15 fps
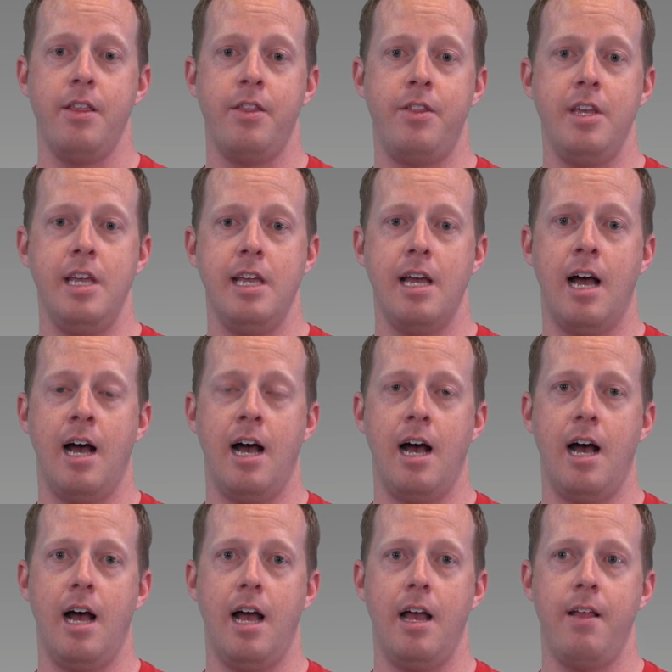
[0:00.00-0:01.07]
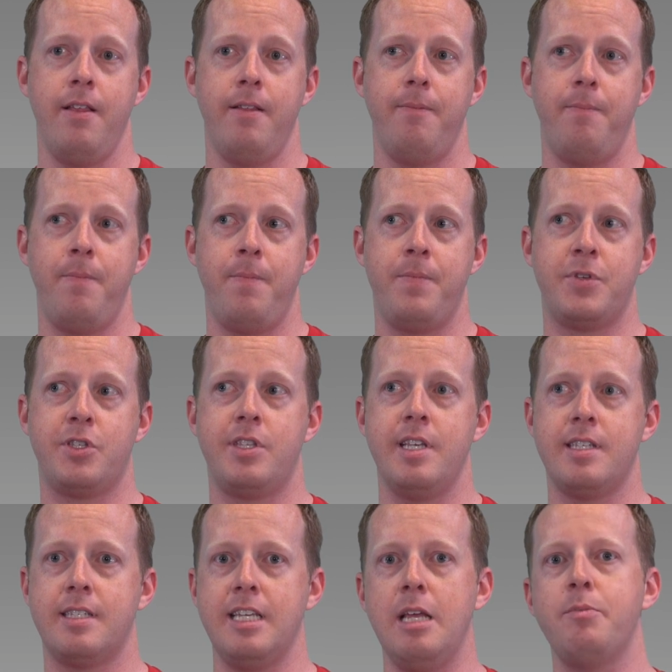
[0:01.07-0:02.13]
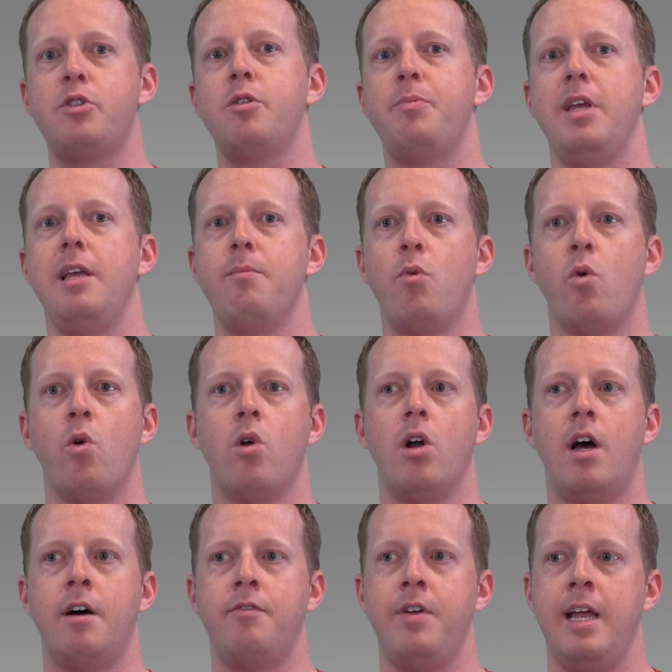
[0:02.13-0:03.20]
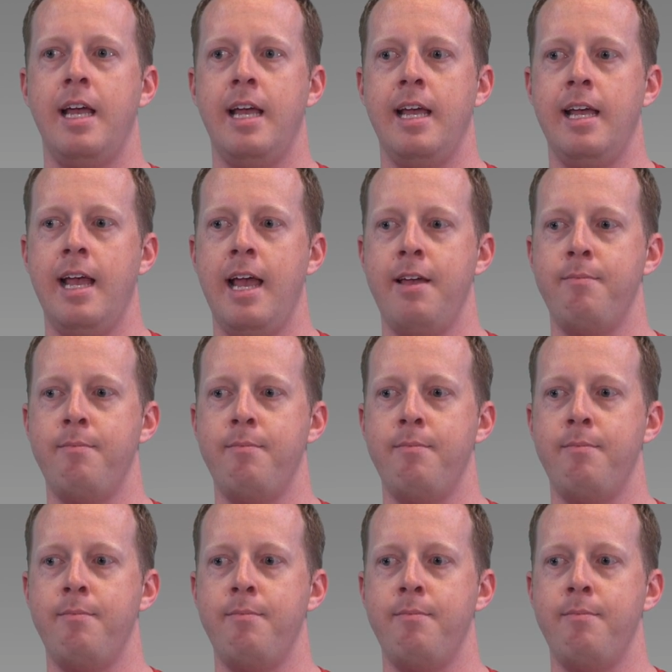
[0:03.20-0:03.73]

The, uh, this seems to be more of a,